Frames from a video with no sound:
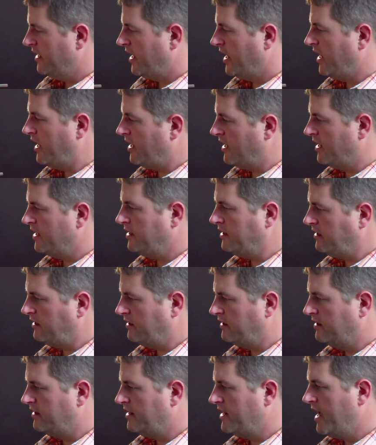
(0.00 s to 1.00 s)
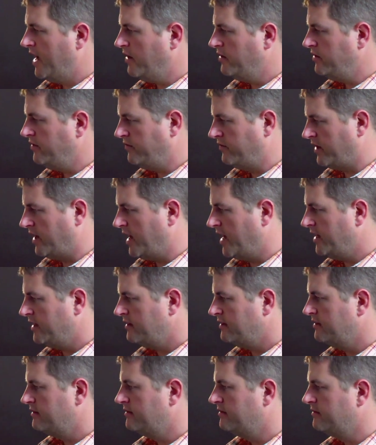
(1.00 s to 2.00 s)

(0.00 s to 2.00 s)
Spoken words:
and now you've got